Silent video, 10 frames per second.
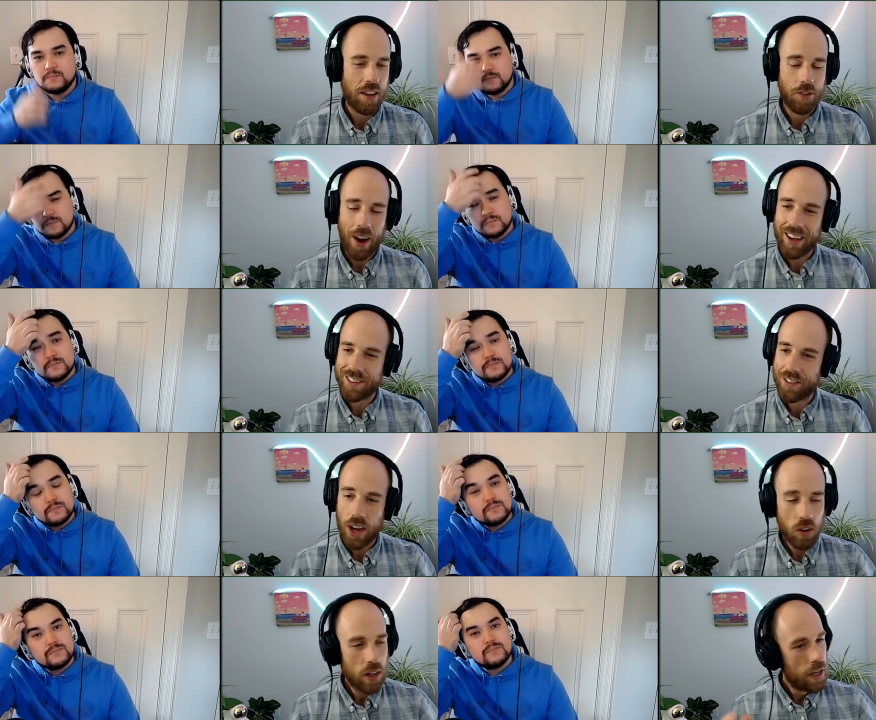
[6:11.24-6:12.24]
Speaker 1: for
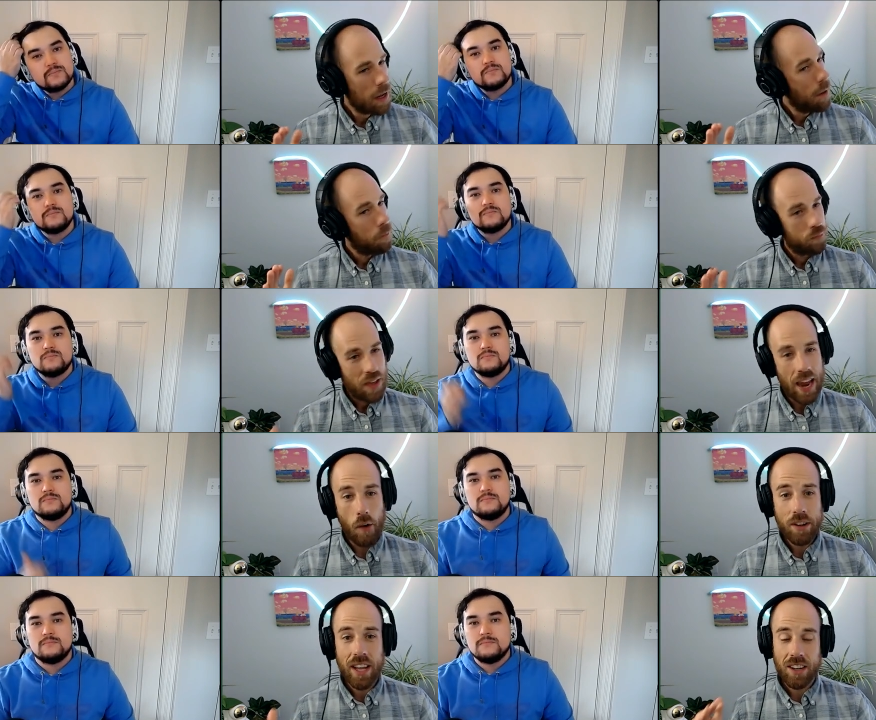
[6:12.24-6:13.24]
XL
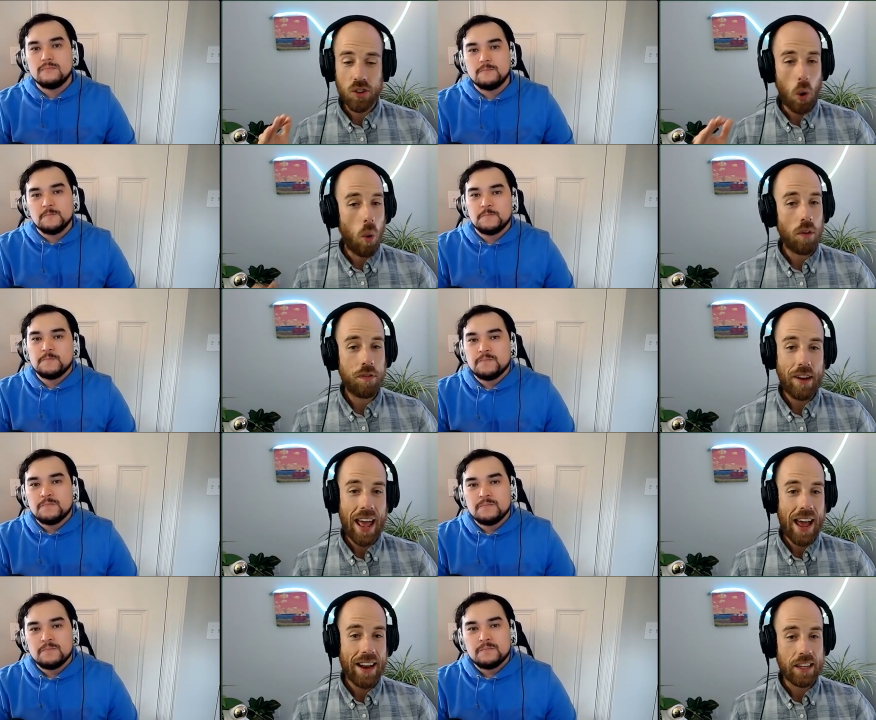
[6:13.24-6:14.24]
heretics or
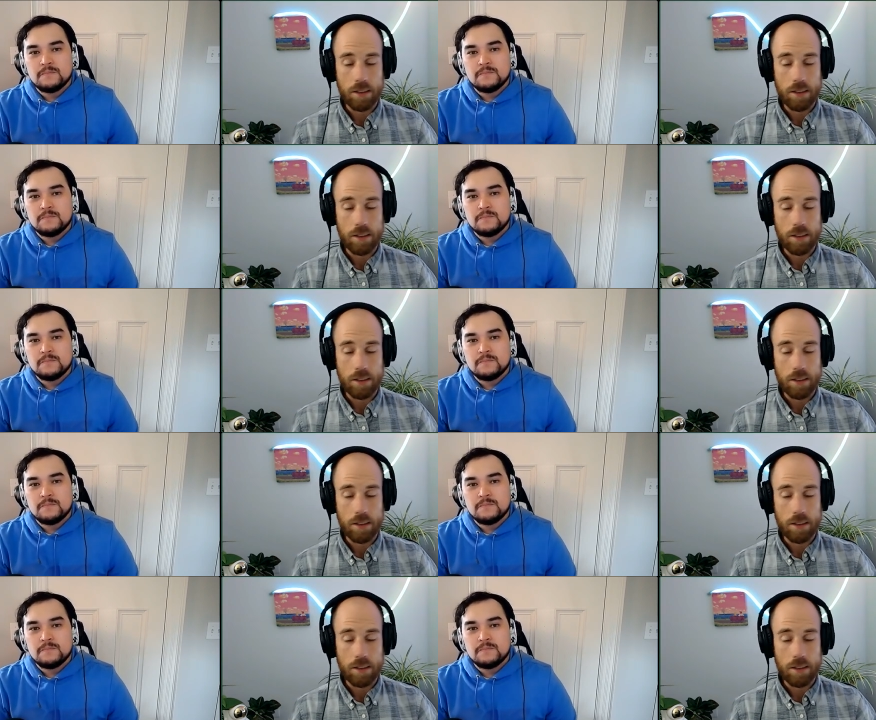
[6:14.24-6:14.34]
Fnatic